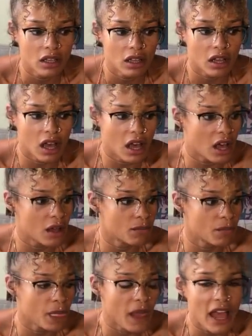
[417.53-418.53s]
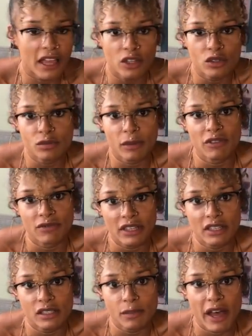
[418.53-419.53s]
I use my
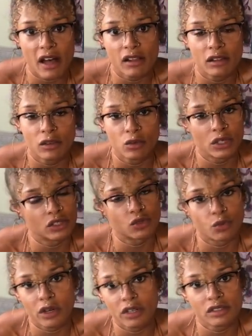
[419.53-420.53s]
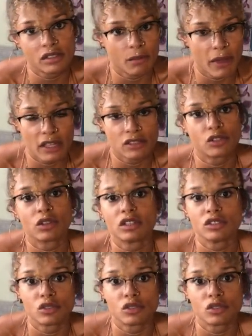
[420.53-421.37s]
FitnessPal, which works the best. You can